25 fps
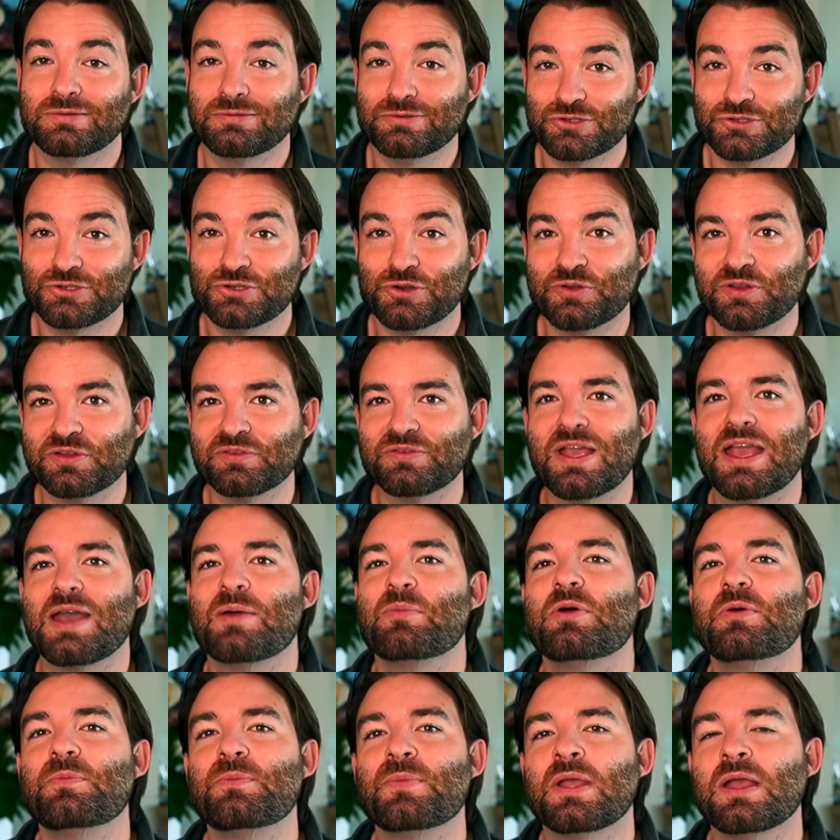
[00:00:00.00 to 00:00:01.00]
Joseph
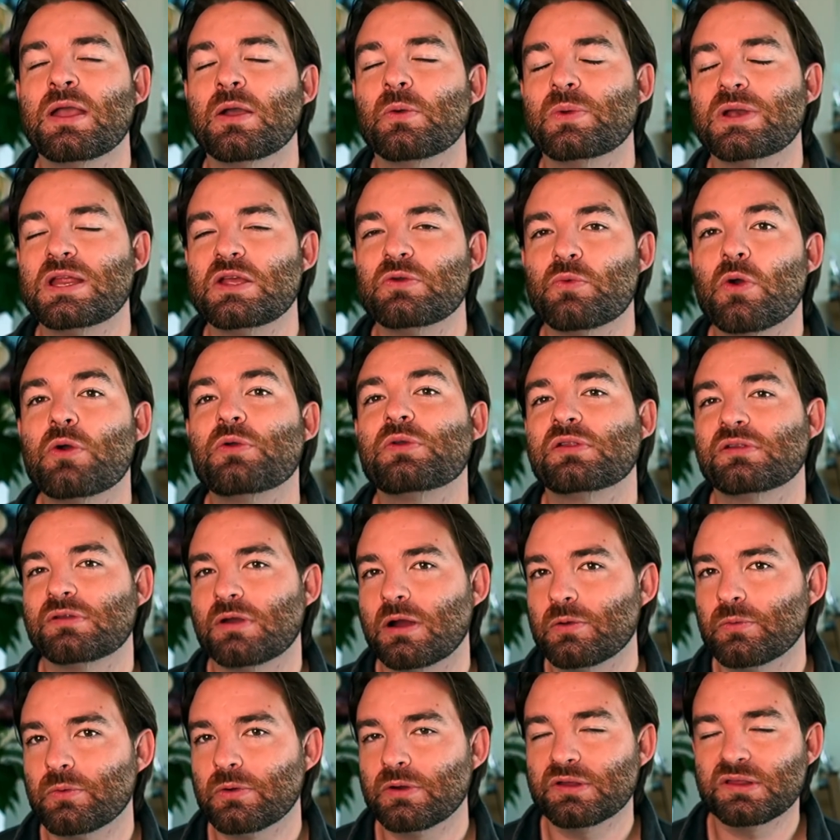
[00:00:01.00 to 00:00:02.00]
Campbell. When he wrote Star
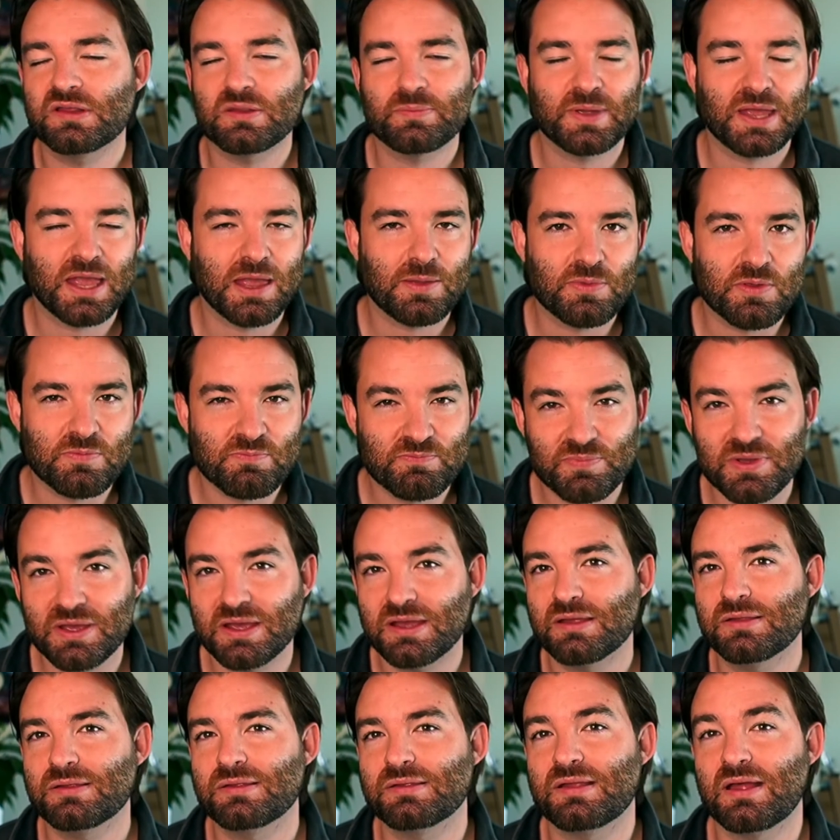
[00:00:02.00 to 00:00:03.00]
Wars, it became the
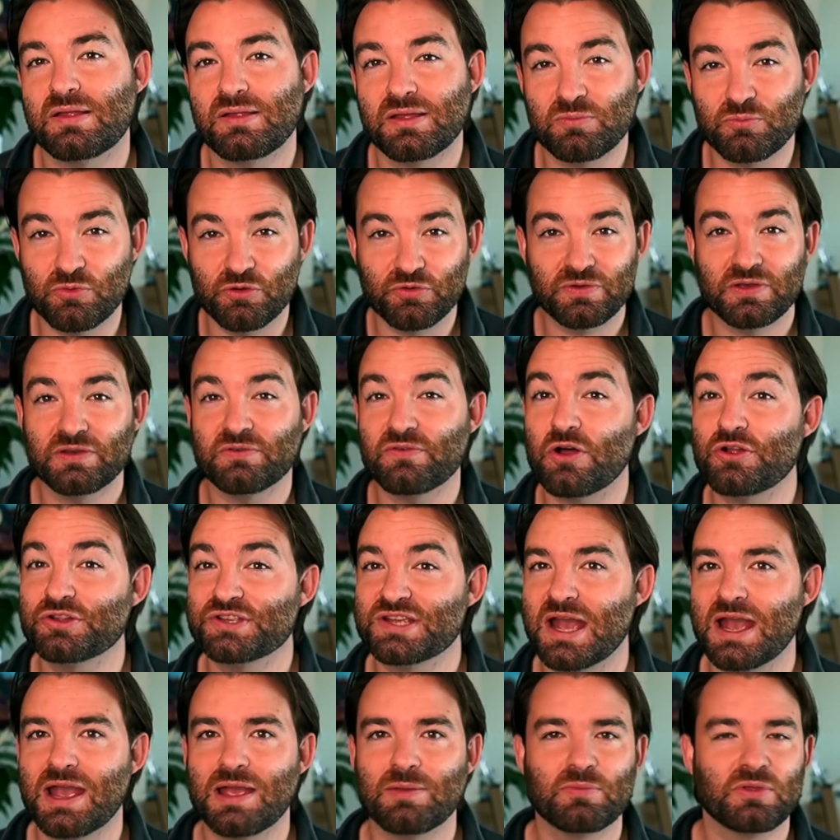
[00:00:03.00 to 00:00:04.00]
biggest selling movie of all
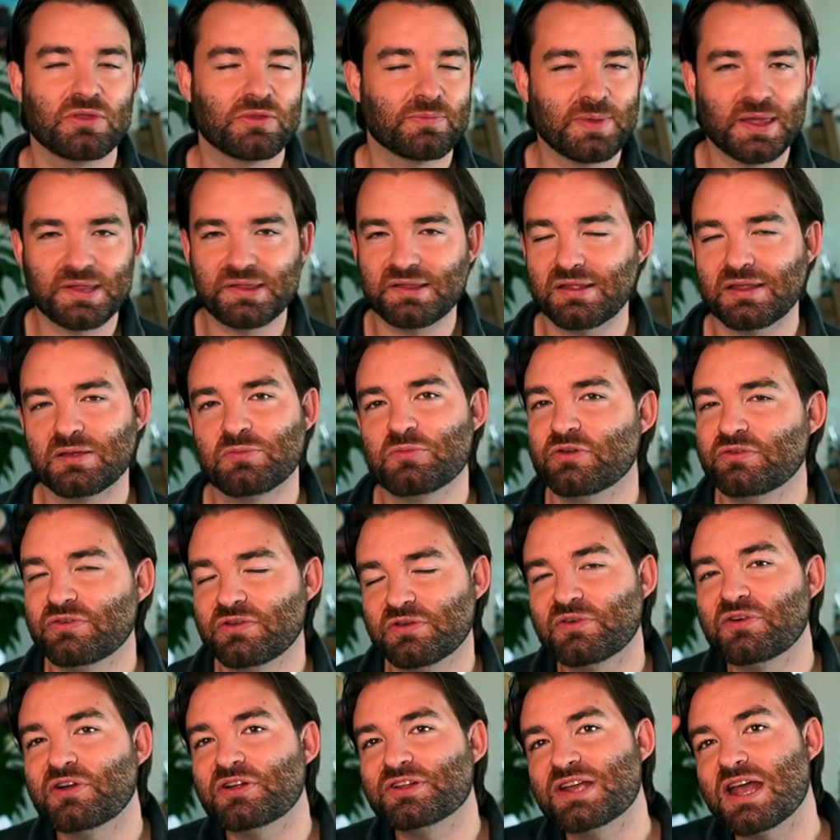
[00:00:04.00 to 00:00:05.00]
time, the best selling movie of
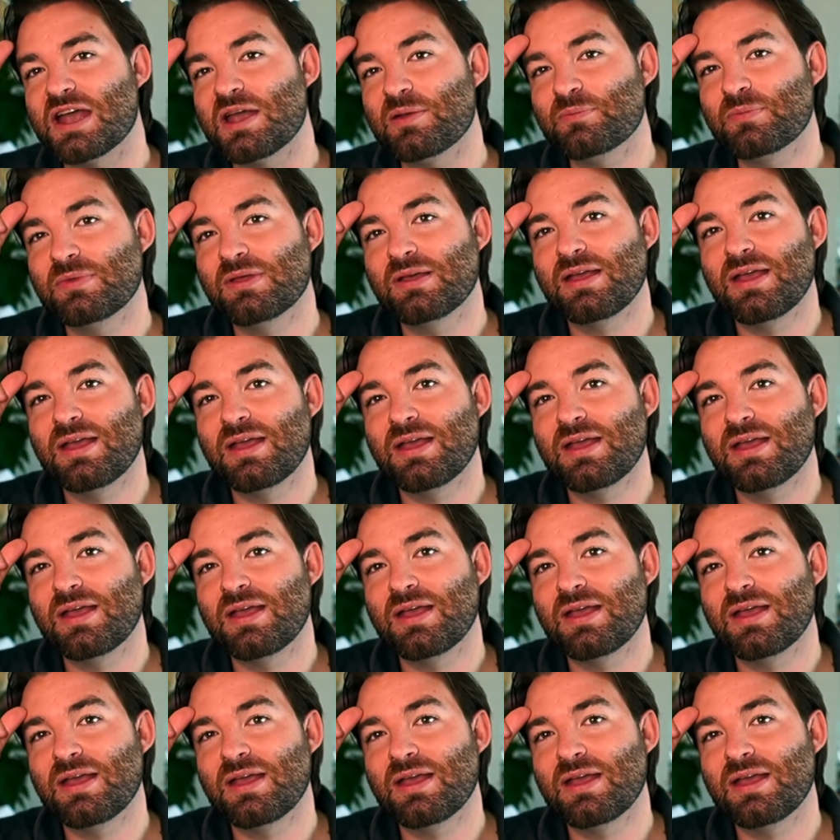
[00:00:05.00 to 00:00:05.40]
all time.